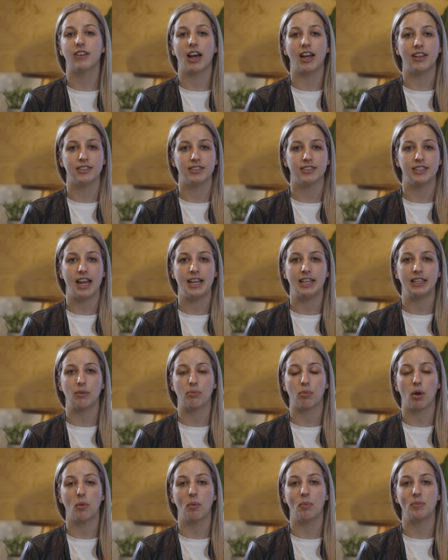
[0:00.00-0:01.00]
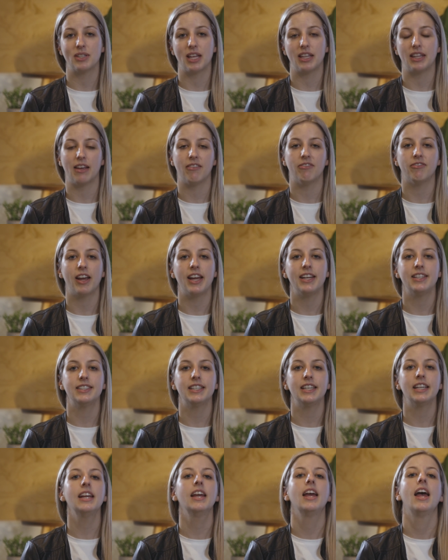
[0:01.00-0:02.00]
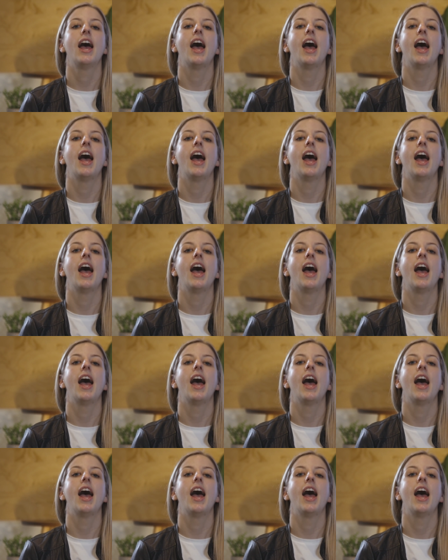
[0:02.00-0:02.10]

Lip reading: understanding the problems that they're facing,